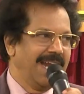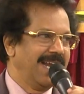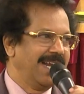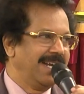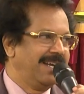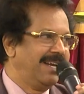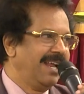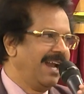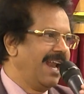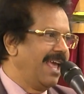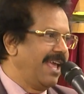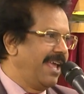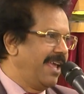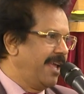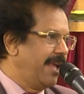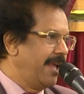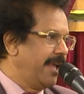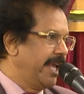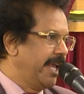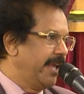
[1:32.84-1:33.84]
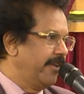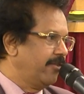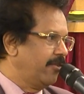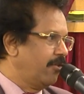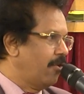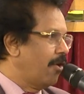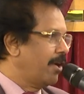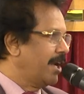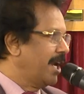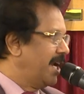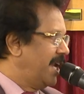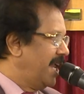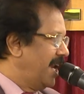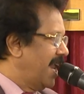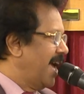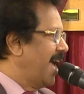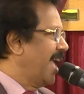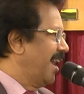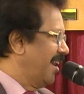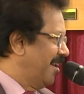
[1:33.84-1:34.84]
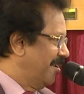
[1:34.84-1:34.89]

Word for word: Delay is not a denial.